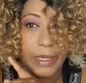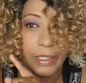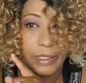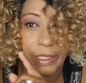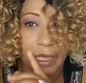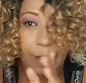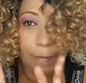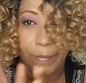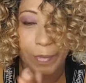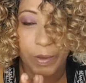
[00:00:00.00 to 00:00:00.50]

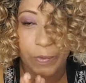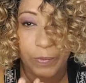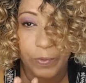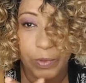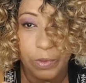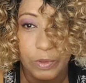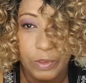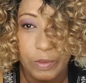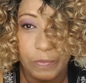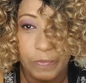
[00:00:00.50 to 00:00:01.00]
hit that bell
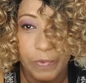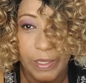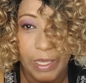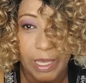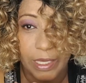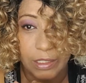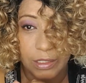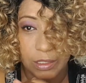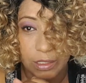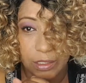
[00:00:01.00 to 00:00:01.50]
for
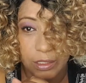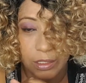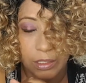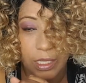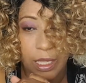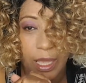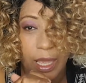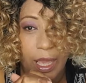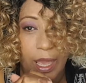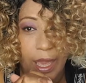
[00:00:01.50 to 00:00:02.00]

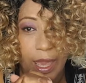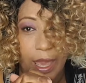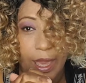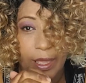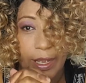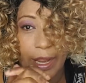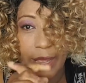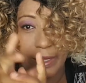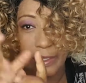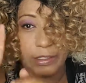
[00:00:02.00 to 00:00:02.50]
notifications,
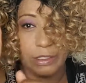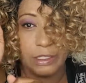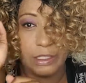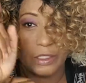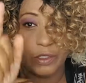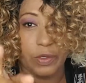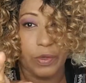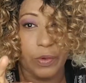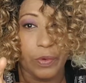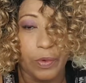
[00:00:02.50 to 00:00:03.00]
and I
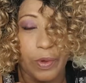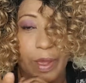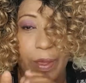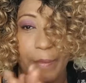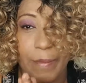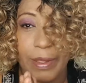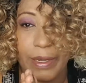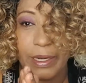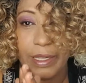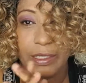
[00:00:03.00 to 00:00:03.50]
see you
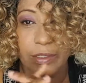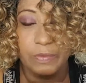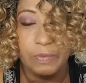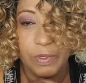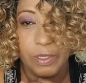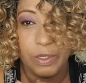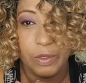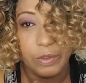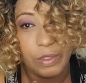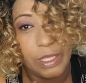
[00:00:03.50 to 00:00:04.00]
in my next
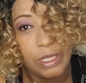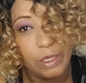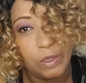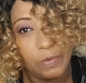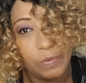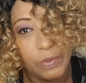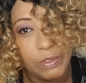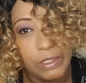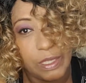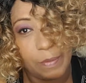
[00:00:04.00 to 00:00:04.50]
video. Thank
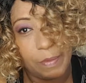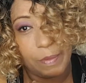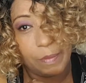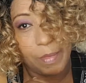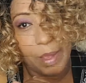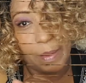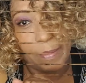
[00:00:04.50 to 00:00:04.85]
you for stopping